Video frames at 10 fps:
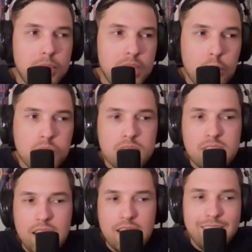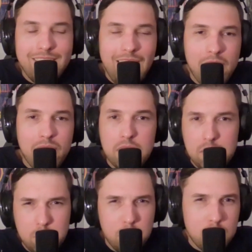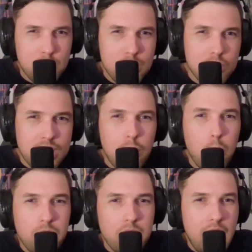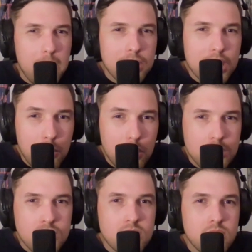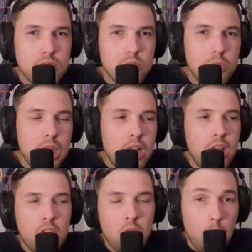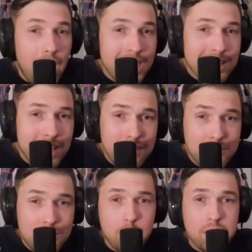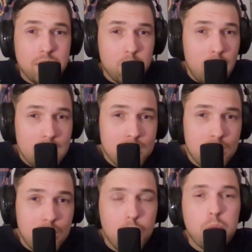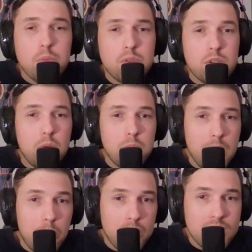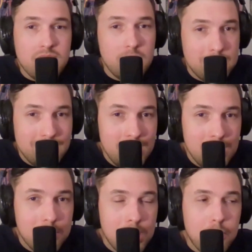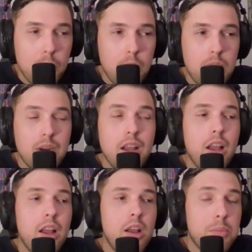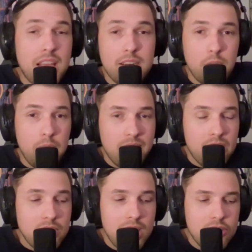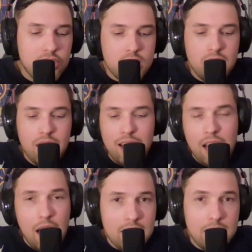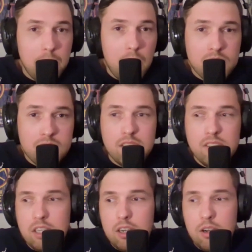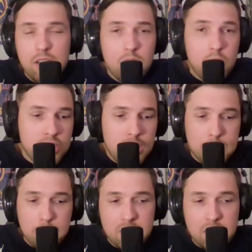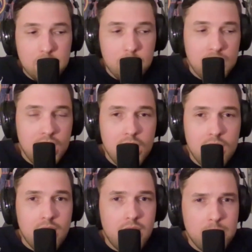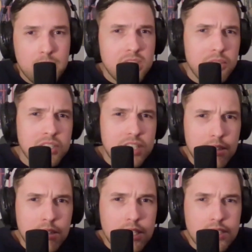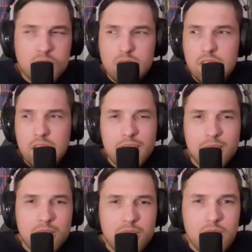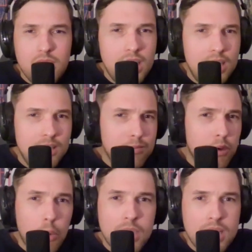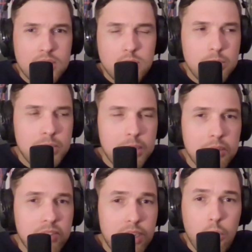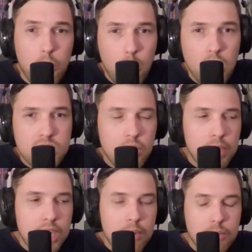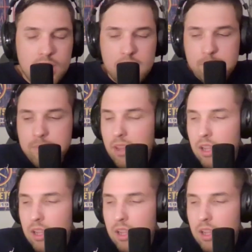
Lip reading: mean, Golden State, I feel like was one of those like weird anomaly ones too. Kawhi left with Toronto, so they weren't the same team anymore, but they had a great foundation. And then Boston this year, Kristaps Porzingis with the mysterious illness that nobody has really been able to figure out what's going on with him.